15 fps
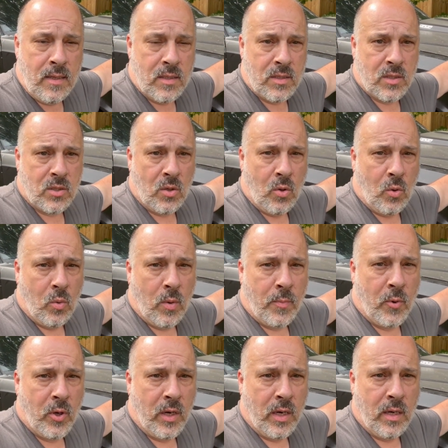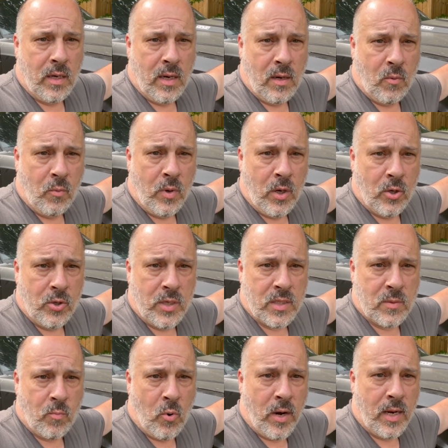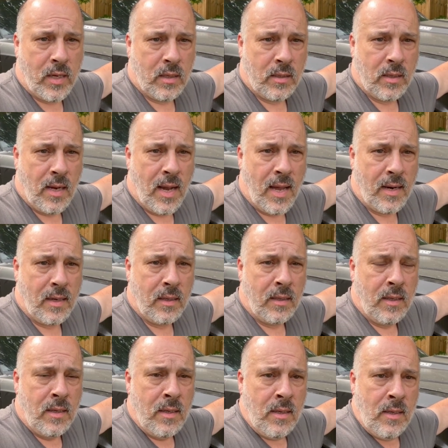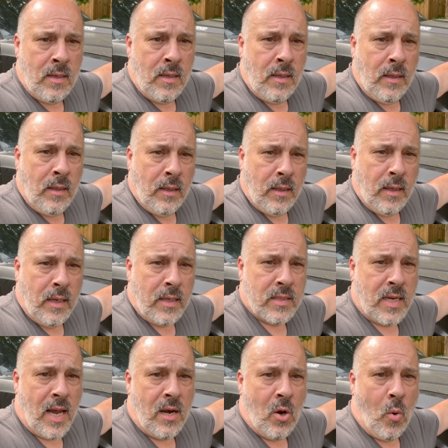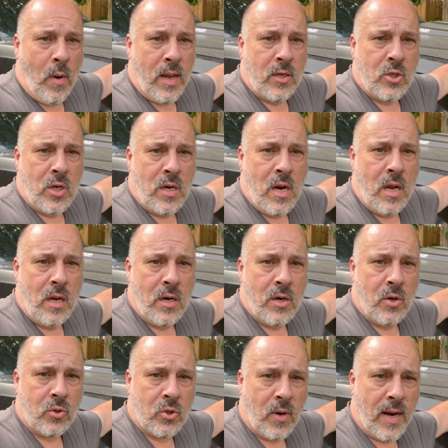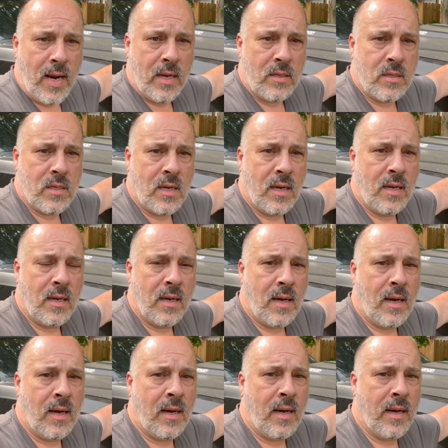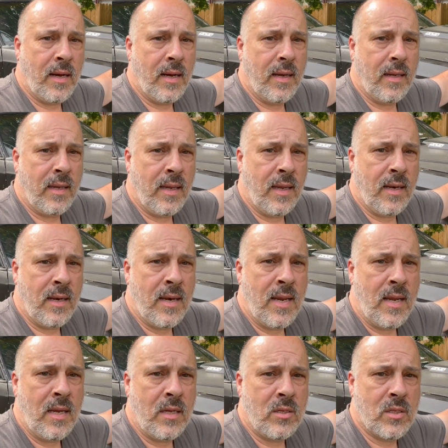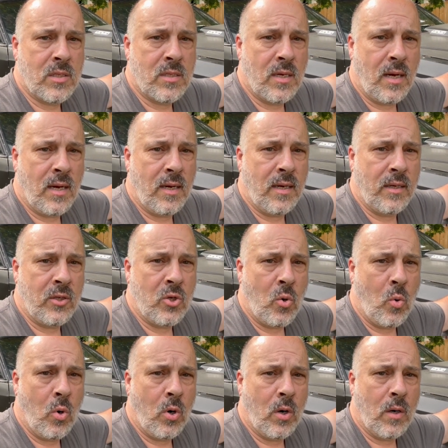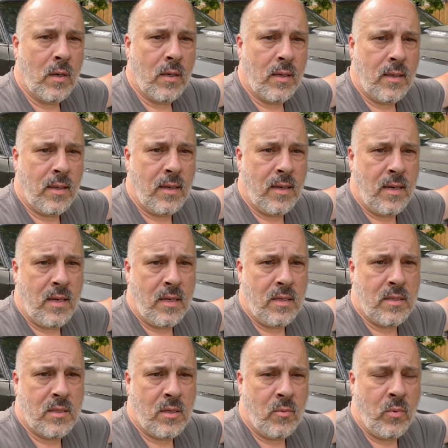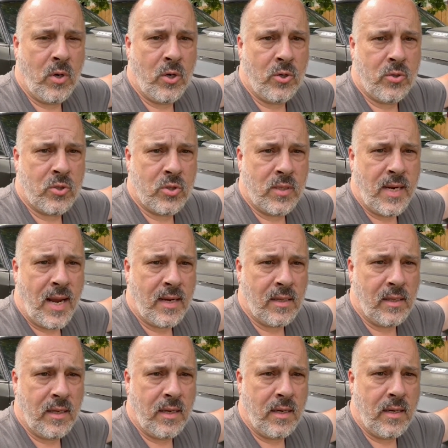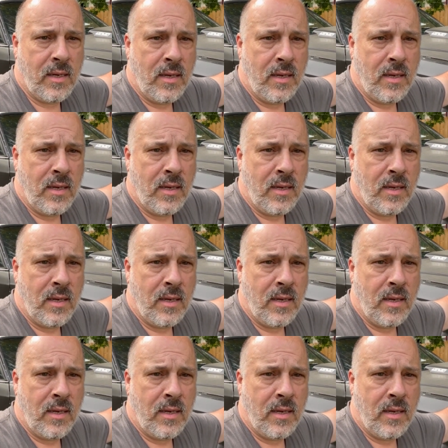So we're putting a rear disc brake on it. It's got no engine, no trans. It needs a door. It needs a rear deck lid.